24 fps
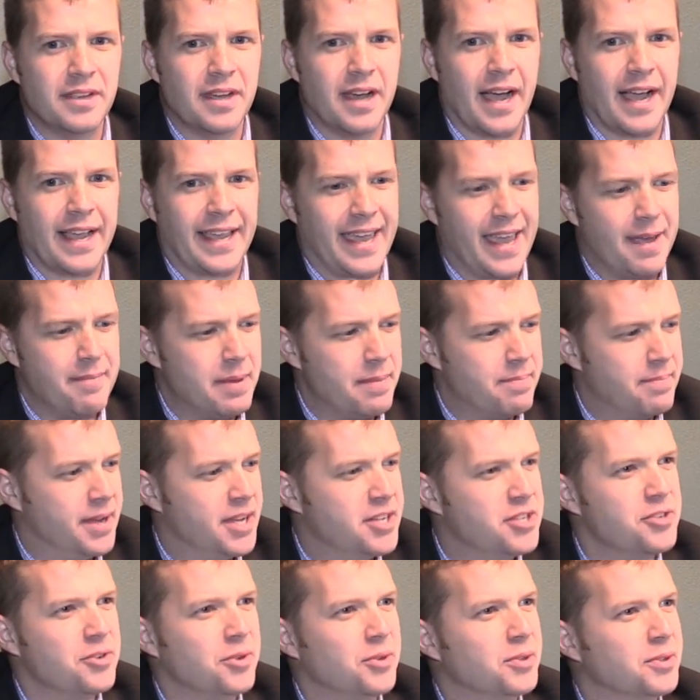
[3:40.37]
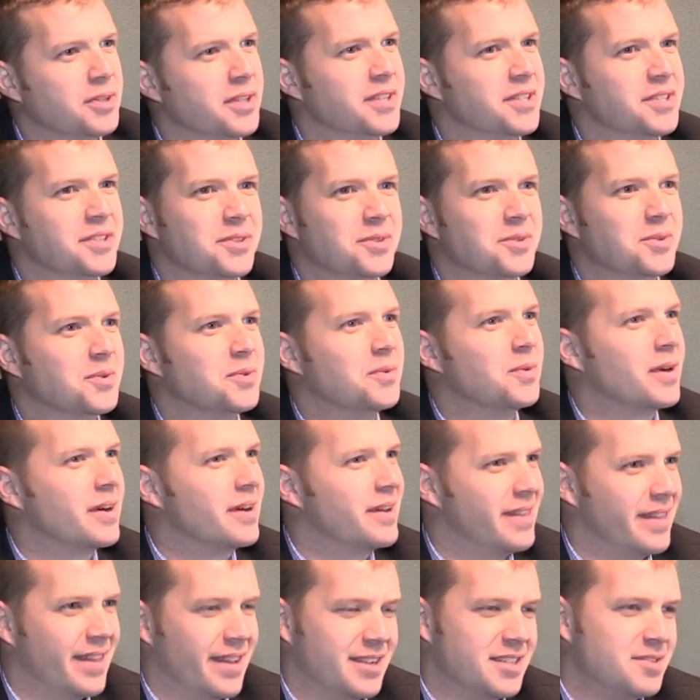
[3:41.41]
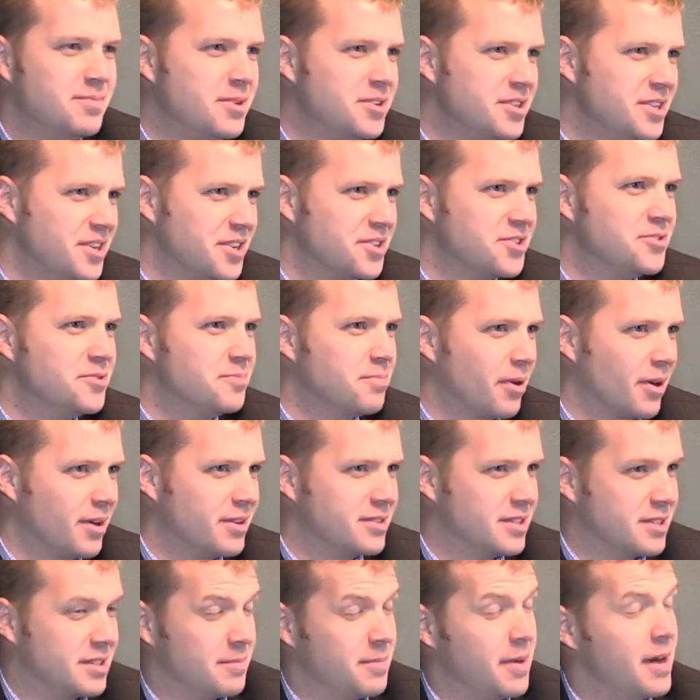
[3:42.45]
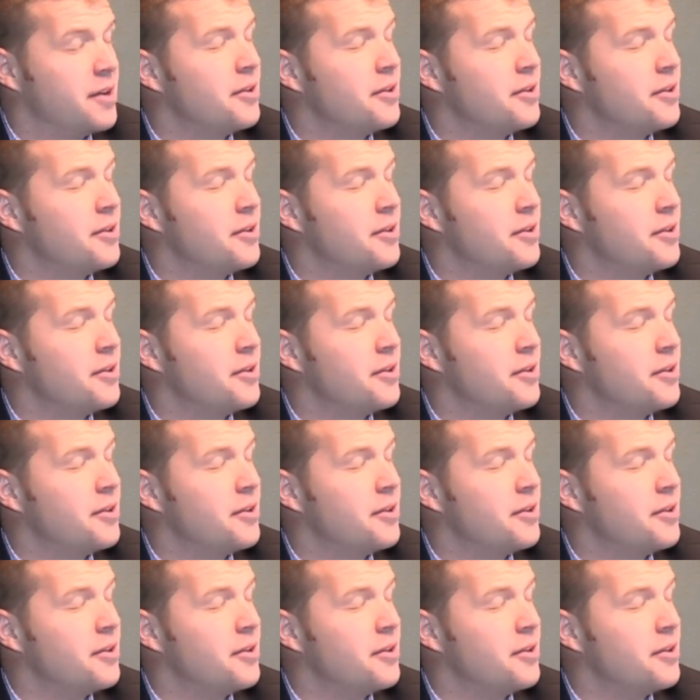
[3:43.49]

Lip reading: I can't be pigeonholed into one or the other, especially in our 2-party system.